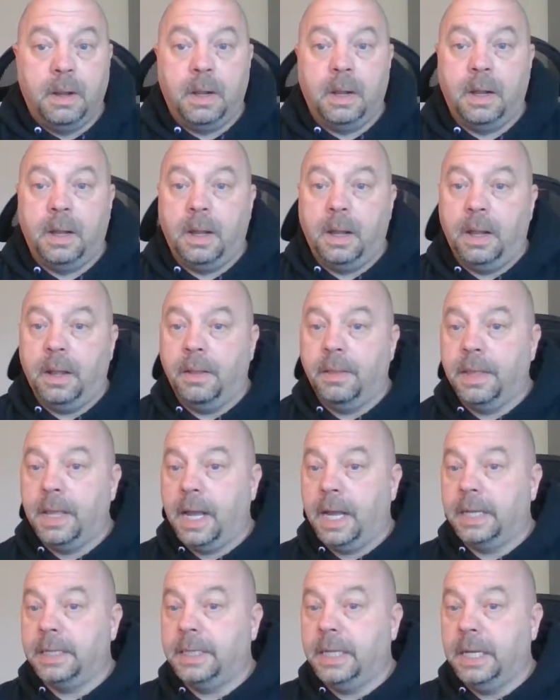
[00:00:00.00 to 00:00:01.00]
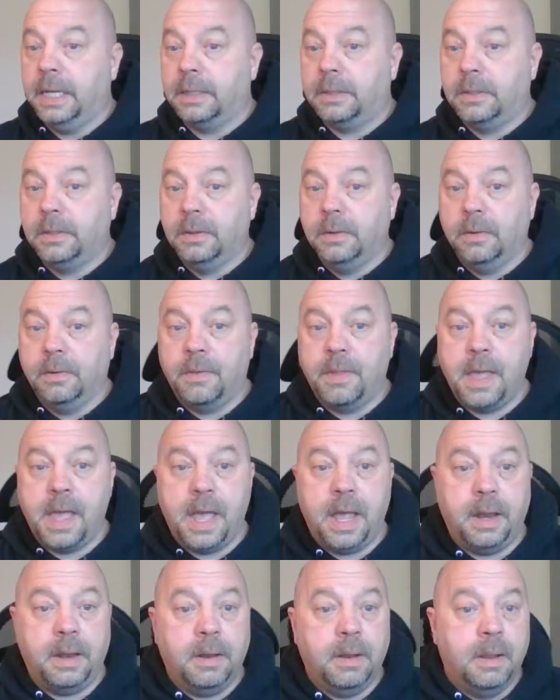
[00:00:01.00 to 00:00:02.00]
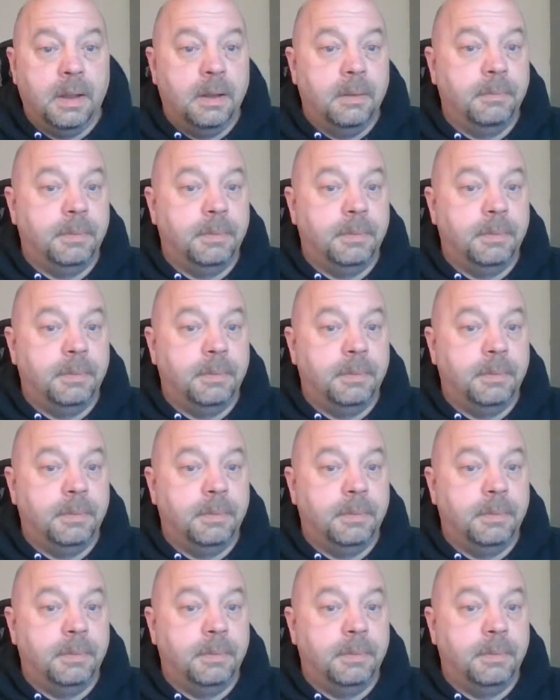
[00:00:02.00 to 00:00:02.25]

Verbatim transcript: Uh, the idea, too, that